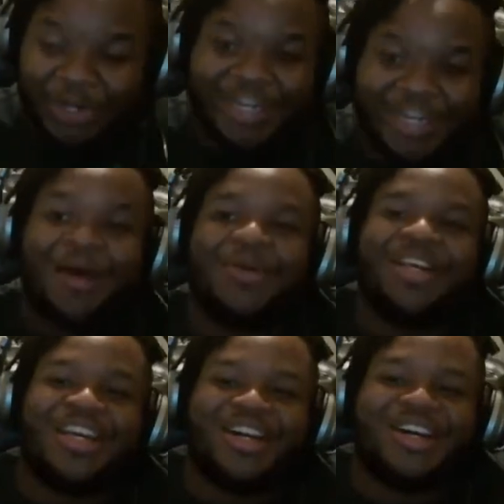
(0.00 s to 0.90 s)
down
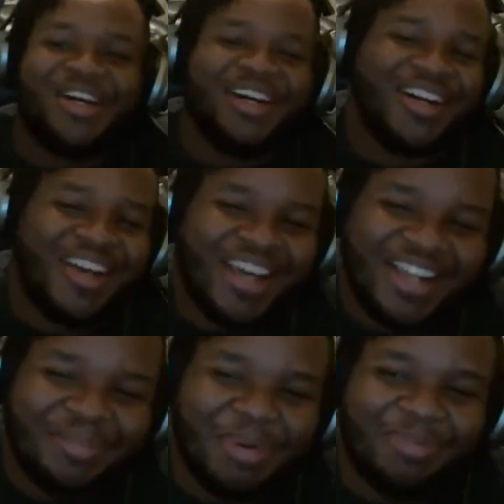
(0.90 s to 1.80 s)
here and
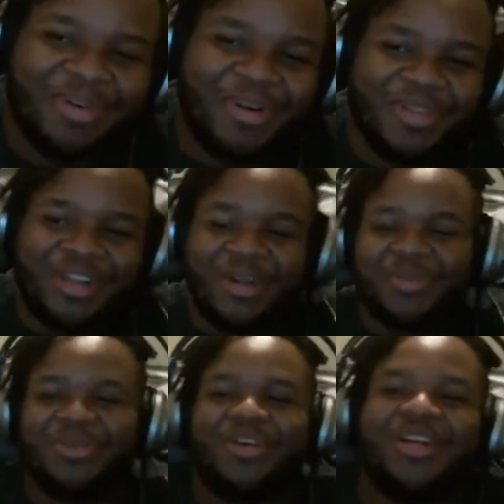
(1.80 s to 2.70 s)
let people know that you
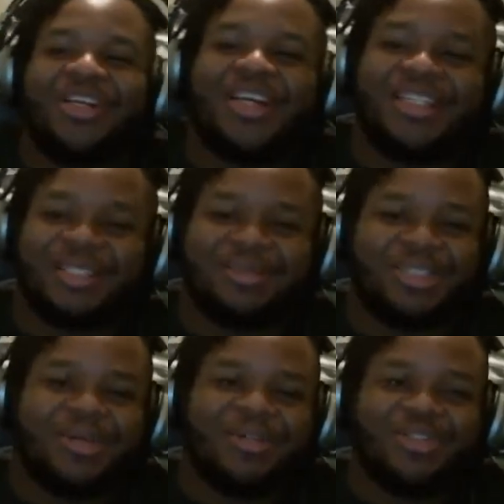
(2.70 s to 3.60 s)
know you're gonna get in some
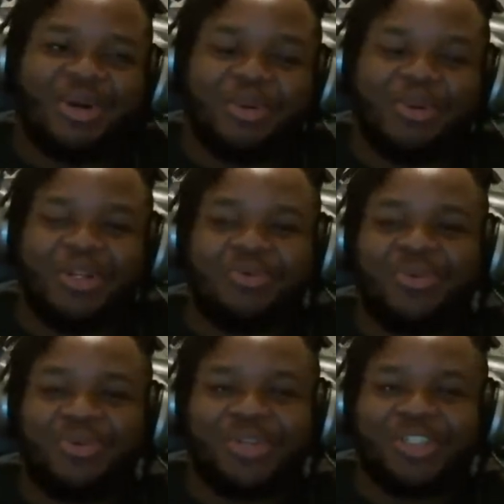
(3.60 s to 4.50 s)
serious trouble when you
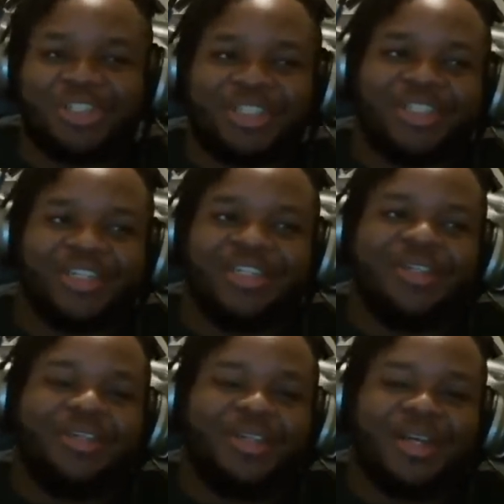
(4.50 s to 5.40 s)
do this shit,
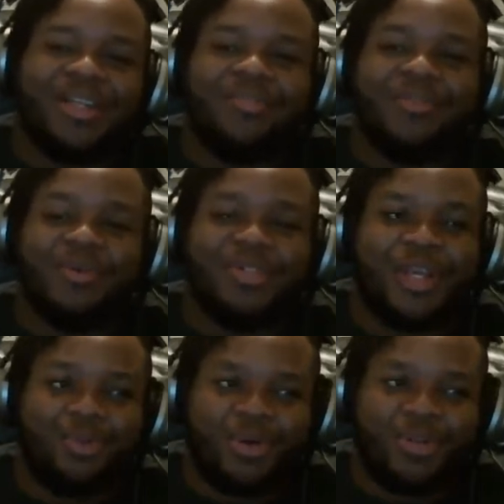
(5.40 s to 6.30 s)
and the views
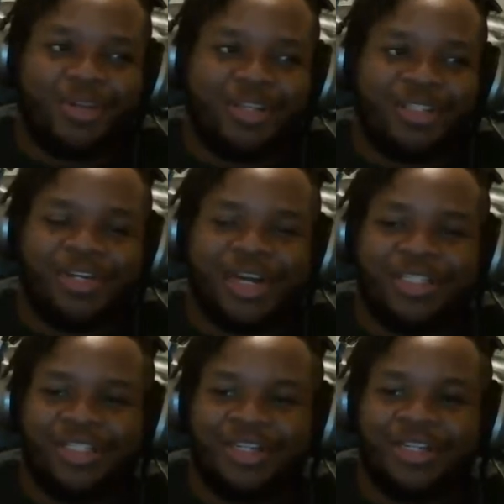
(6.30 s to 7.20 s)
ain't worth it because your
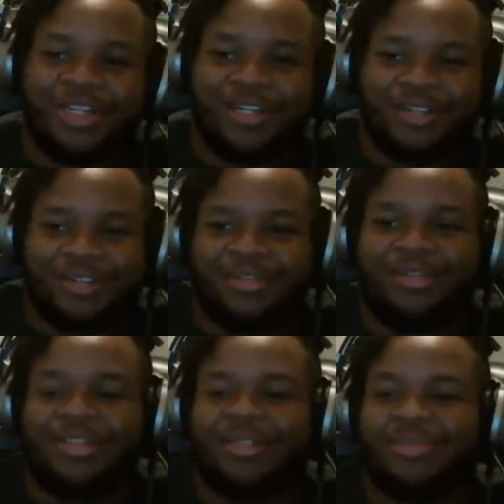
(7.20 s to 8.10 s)
ass is gonna get
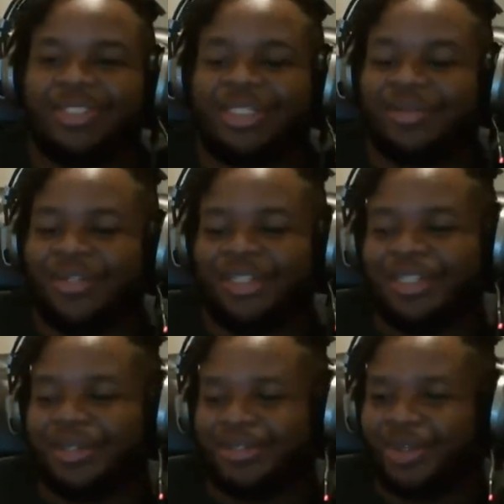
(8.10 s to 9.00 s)
some serious
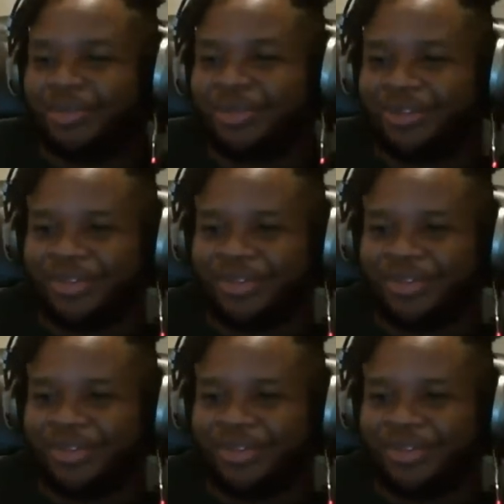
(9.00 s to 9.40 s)
legal trouble.